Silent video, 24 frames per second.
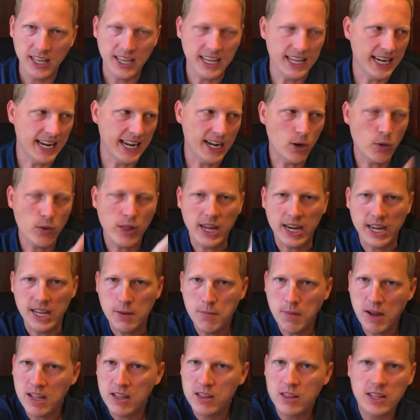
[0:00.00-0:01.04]
And I know that in
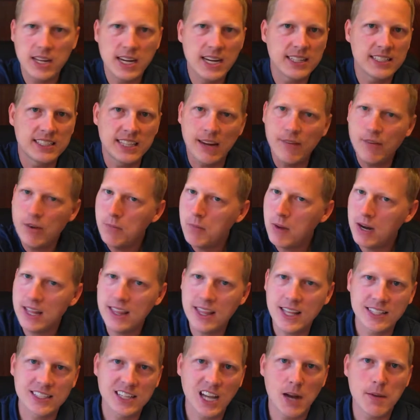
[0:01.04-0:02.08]
my clinics, everybody
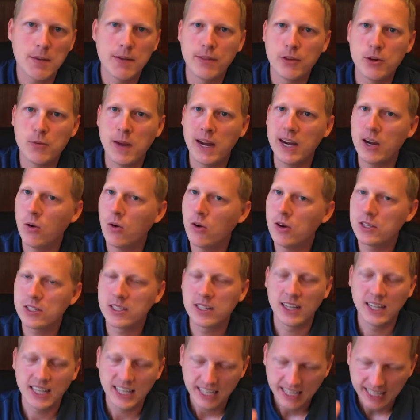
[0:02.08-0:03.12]
that's coming through my doors,
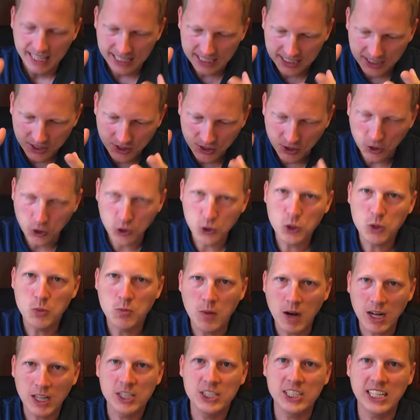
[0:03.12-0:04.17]
it's too
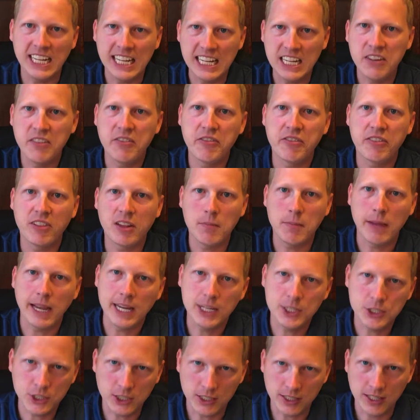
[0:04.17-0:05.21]
much
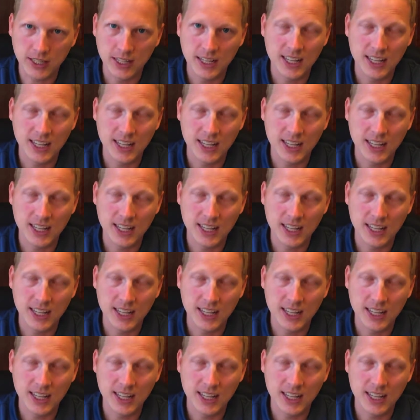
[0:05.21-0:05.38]
inflammation.